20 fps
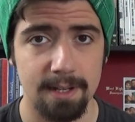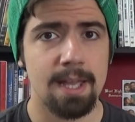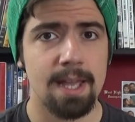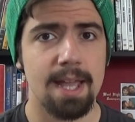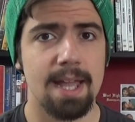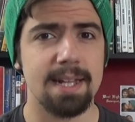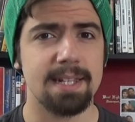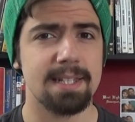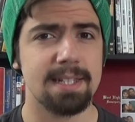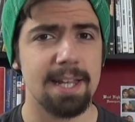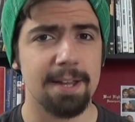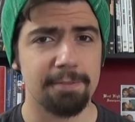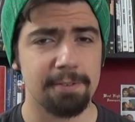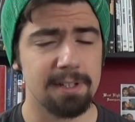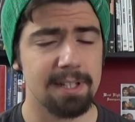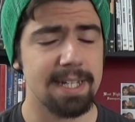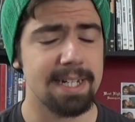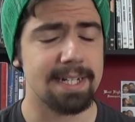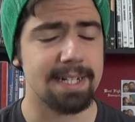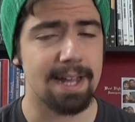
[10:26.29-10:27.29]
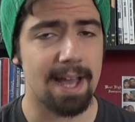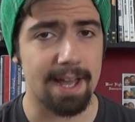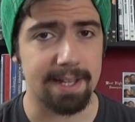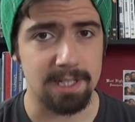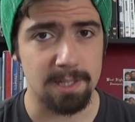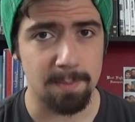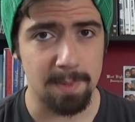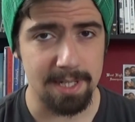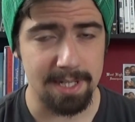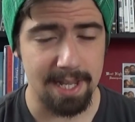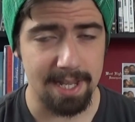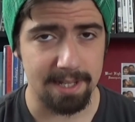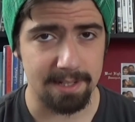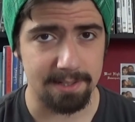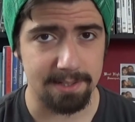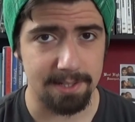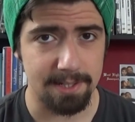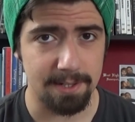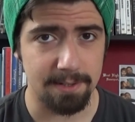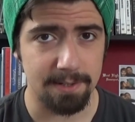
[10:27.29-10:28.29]
It's definitely not to be taken
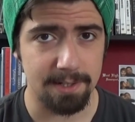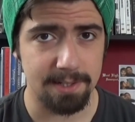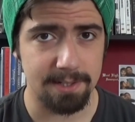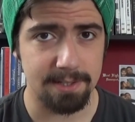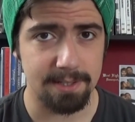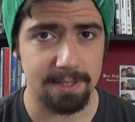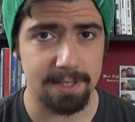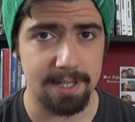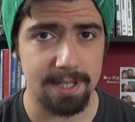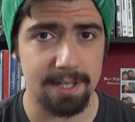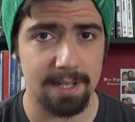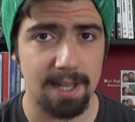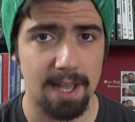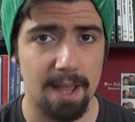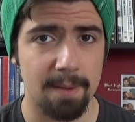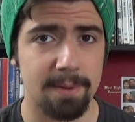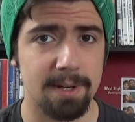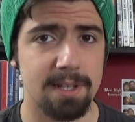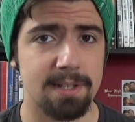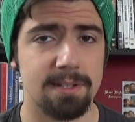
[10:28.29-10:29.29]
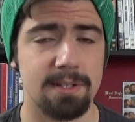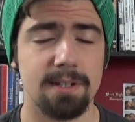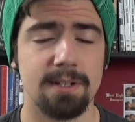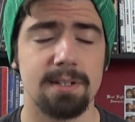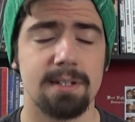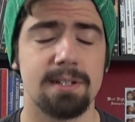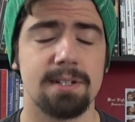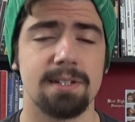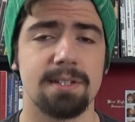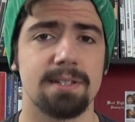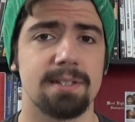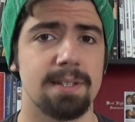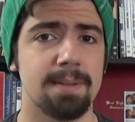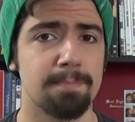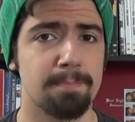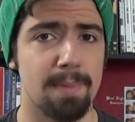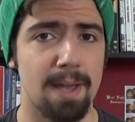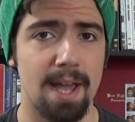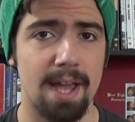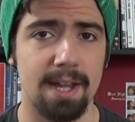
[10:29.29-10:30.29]
seriously. I mean, it's good to just
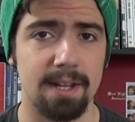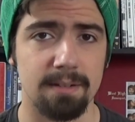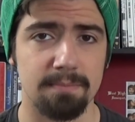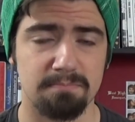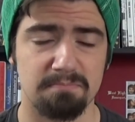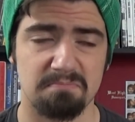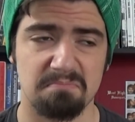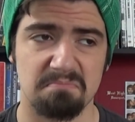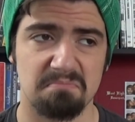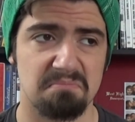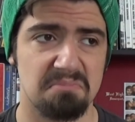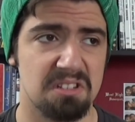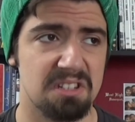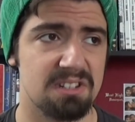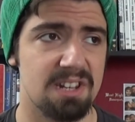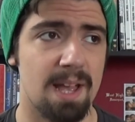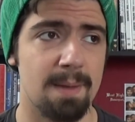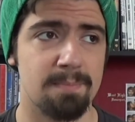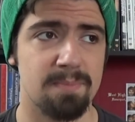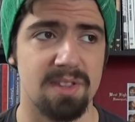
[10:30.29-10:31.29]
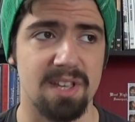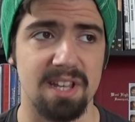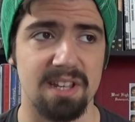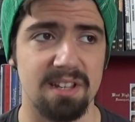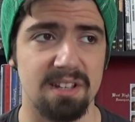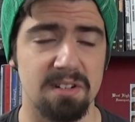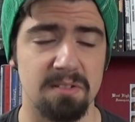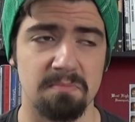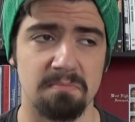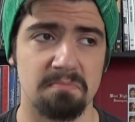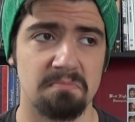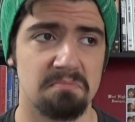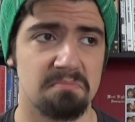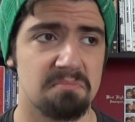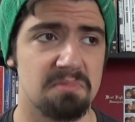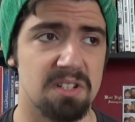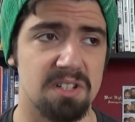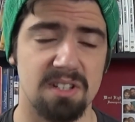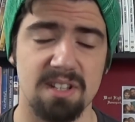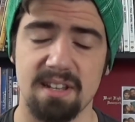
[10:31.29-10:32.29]
sit back, stop thinking,
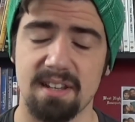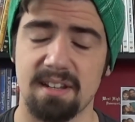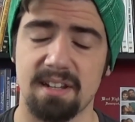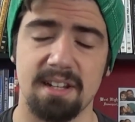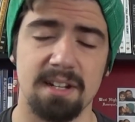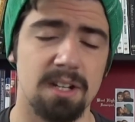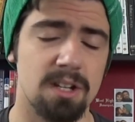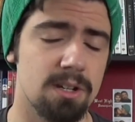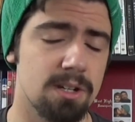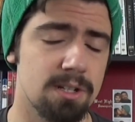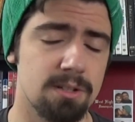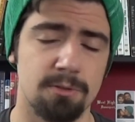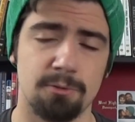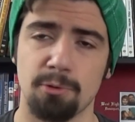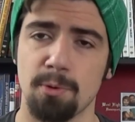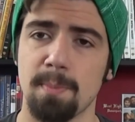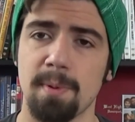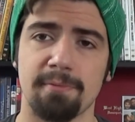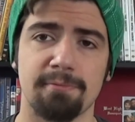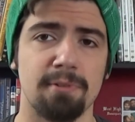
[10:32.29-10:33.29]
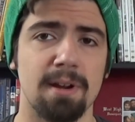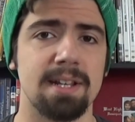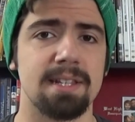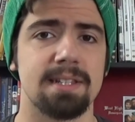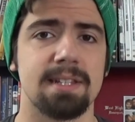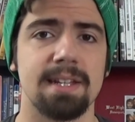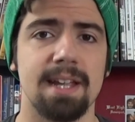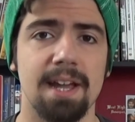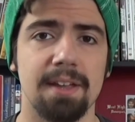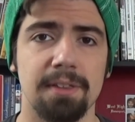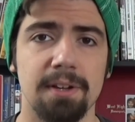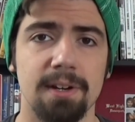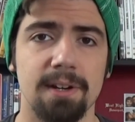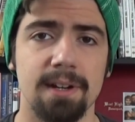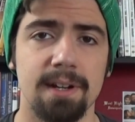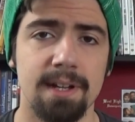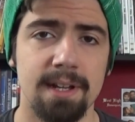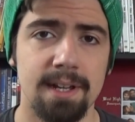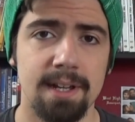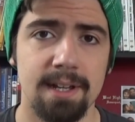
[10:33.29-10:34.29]
just get a good group of friends together,
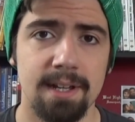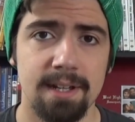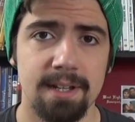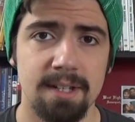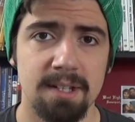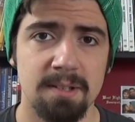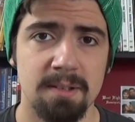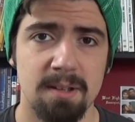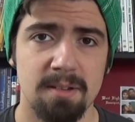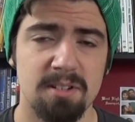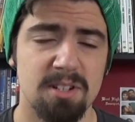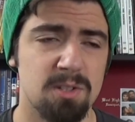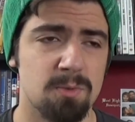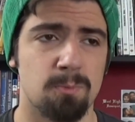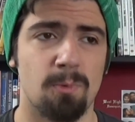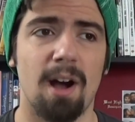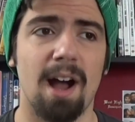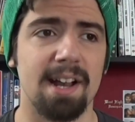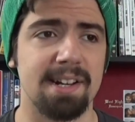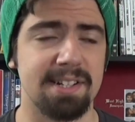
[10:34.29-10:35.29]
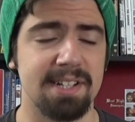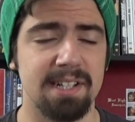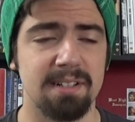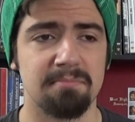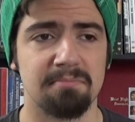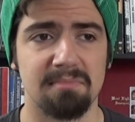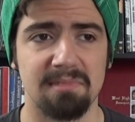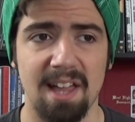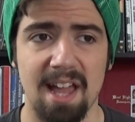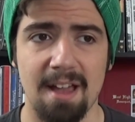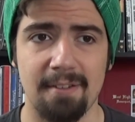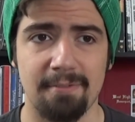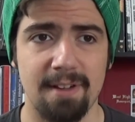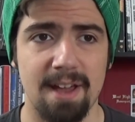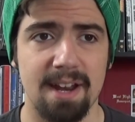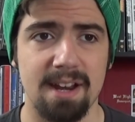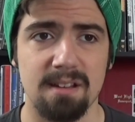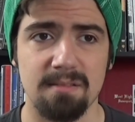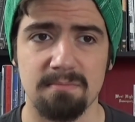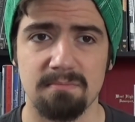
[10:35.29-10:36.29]
and just watch it, laugh
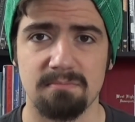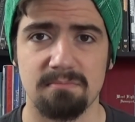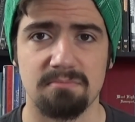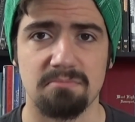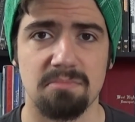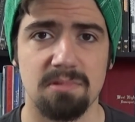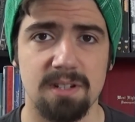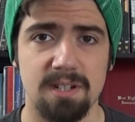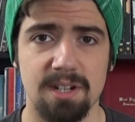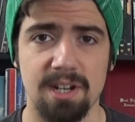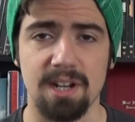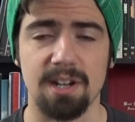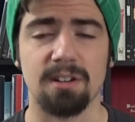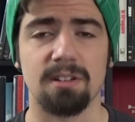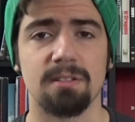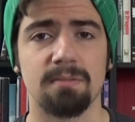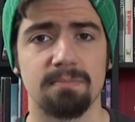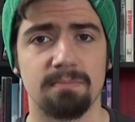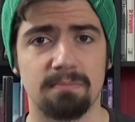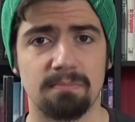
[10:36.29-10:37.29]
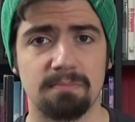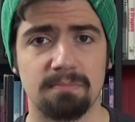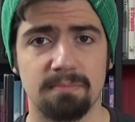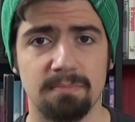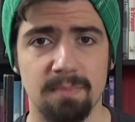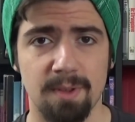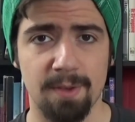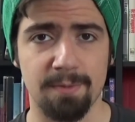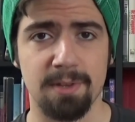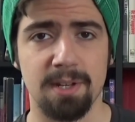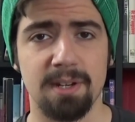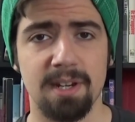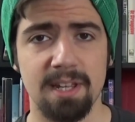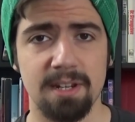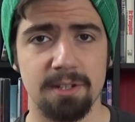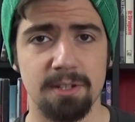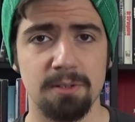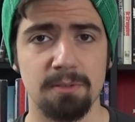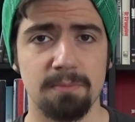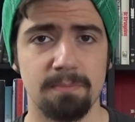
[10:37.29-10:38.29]
at it, cheer if you need
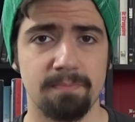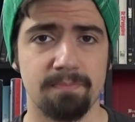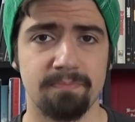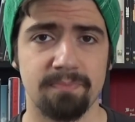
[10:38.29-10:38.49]
to.